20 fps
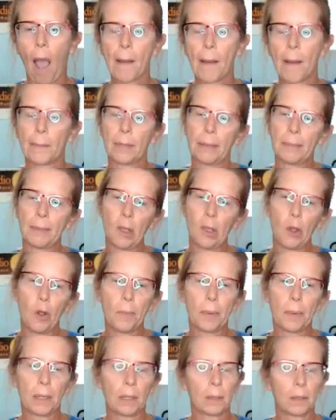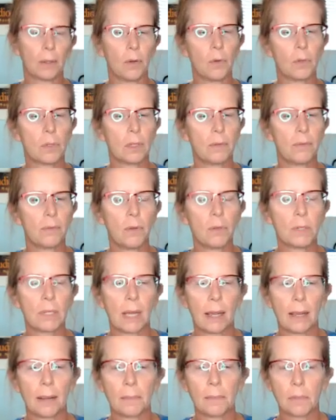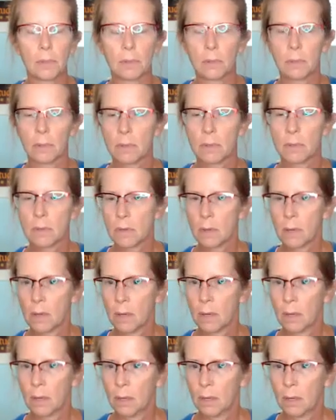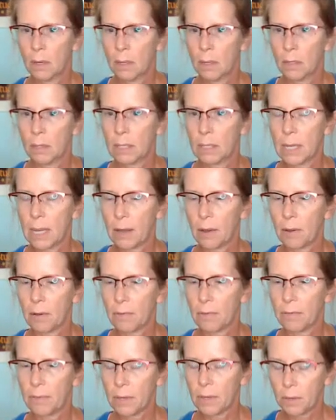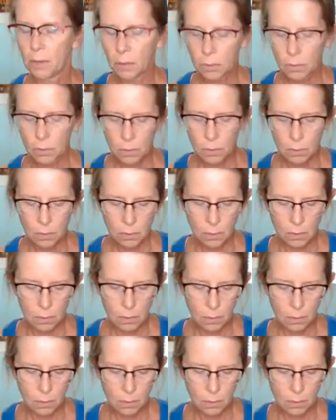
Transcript: Maybe open, close it a few times. See how it feels.